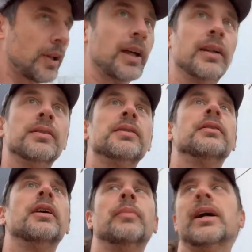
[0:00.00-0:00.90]
And there's
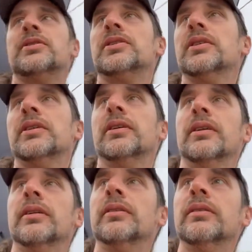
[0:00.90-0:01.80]
a mansion and
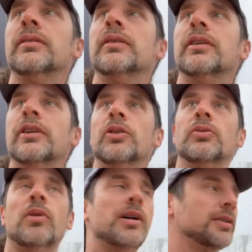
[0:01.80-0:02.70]
an
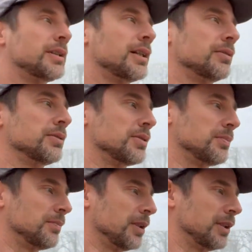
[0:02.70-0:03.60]
old water tower, which is
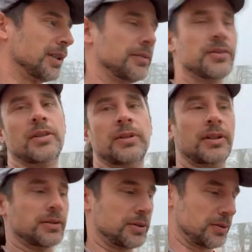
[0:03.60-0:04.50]
pretty neat, which I'll be
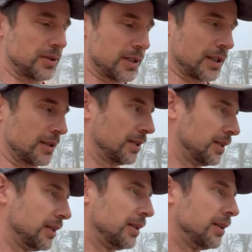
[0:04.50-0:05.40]
going to in a second
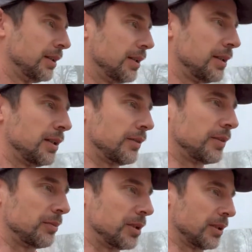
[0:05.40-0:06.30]
after
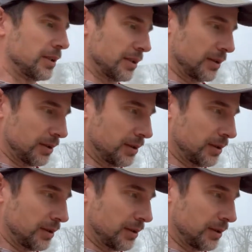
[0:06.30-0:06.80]
I'm done here.